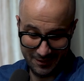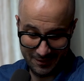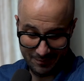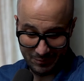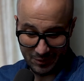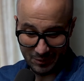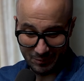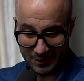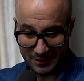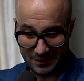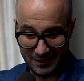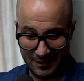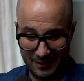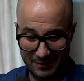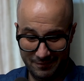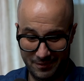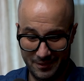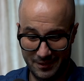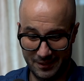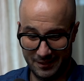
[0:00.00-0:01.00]
But when you
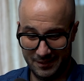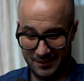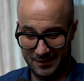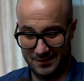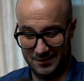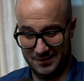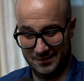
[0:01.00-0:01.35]
have that